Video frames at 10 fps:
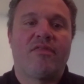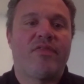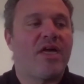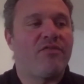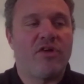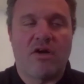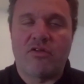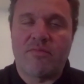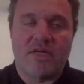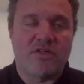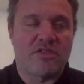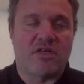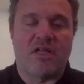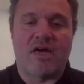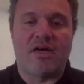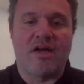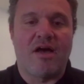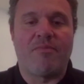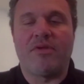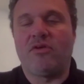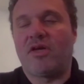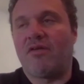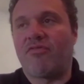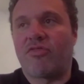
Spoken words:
that if your other metrics are lining up and you gave